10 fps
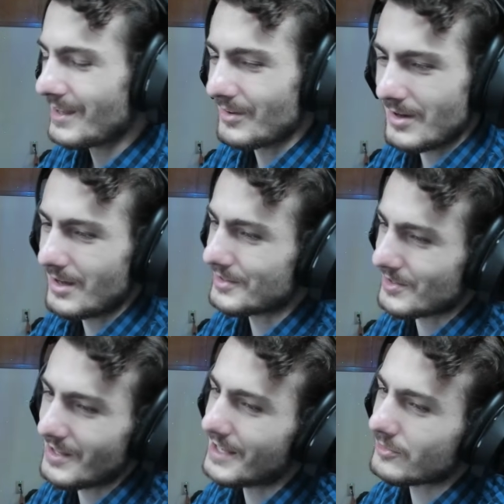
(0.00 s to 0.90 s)
well,
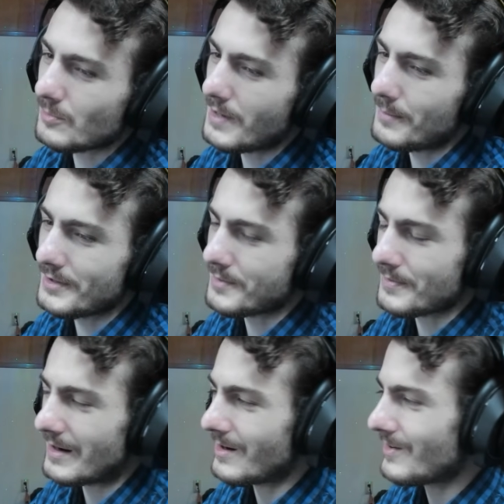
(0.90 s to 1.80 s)
your likes are public,
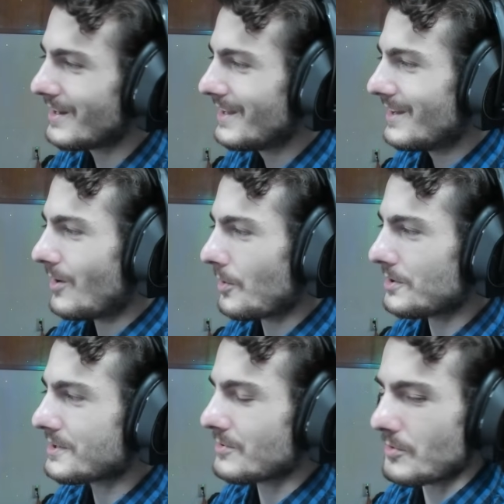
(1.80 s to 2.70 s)
bro, or
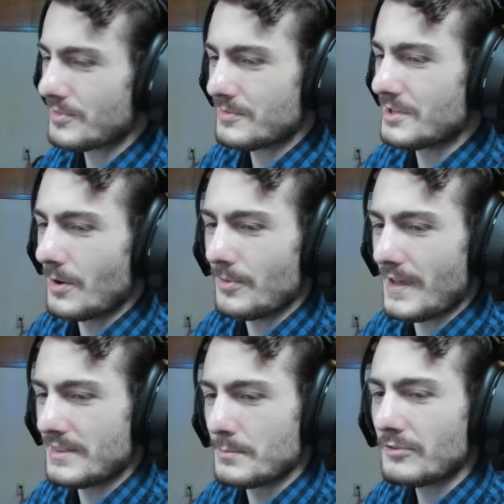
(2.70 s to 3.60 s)
you or you know
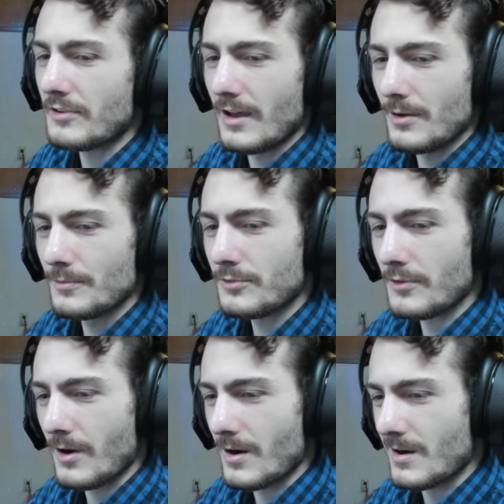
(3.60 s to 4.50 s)
they
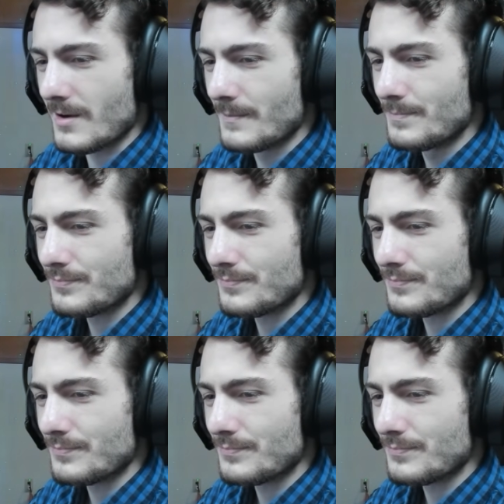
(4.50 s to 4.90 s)
themselves are